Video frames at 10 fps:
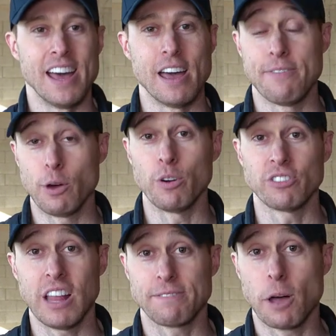if it
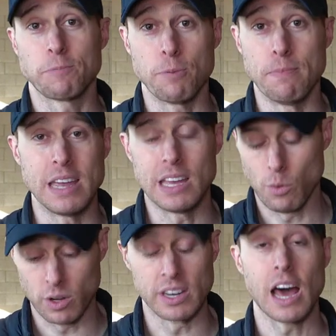was left up to me it
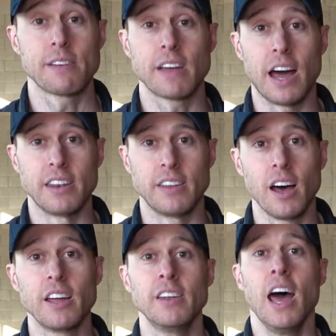would not have gotten
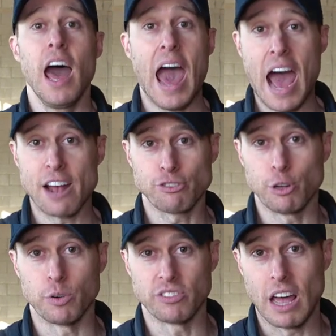done
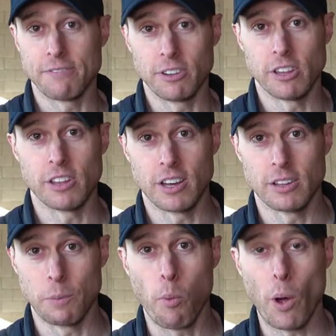ashley was definitely the
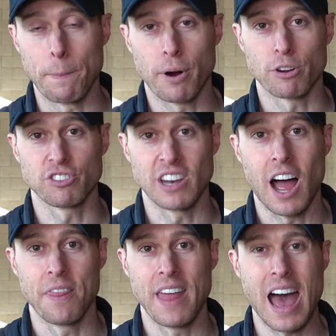the point person
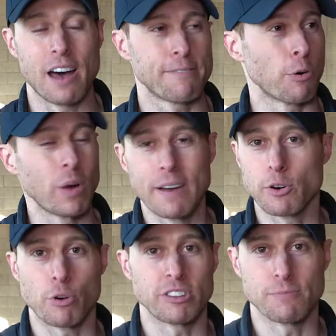on that for
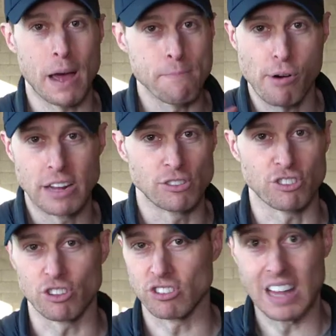whatever reason my brain
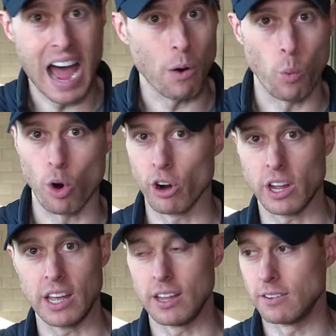just does not
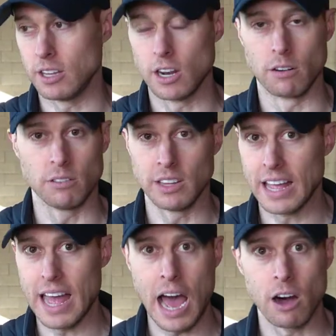work in you know
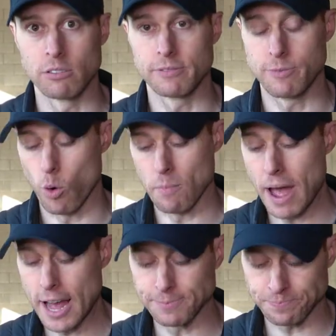layout
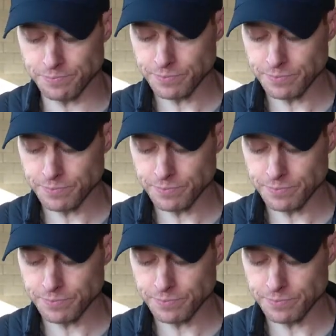format